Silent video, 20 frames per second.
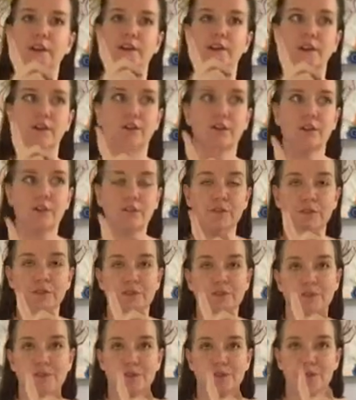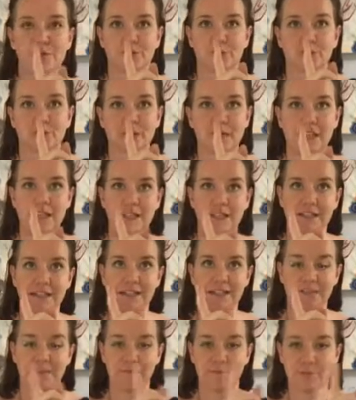in order for your story
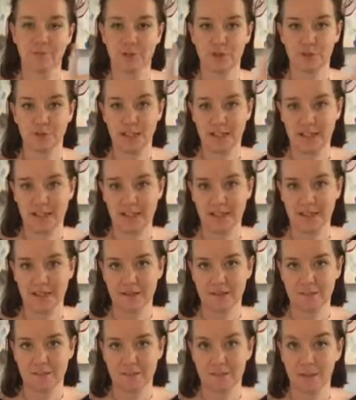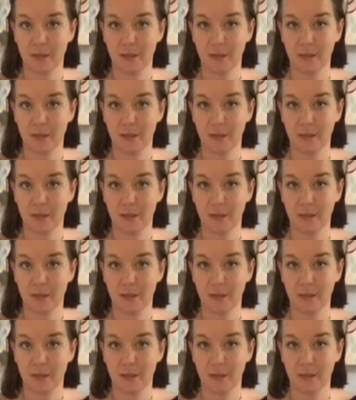to be seen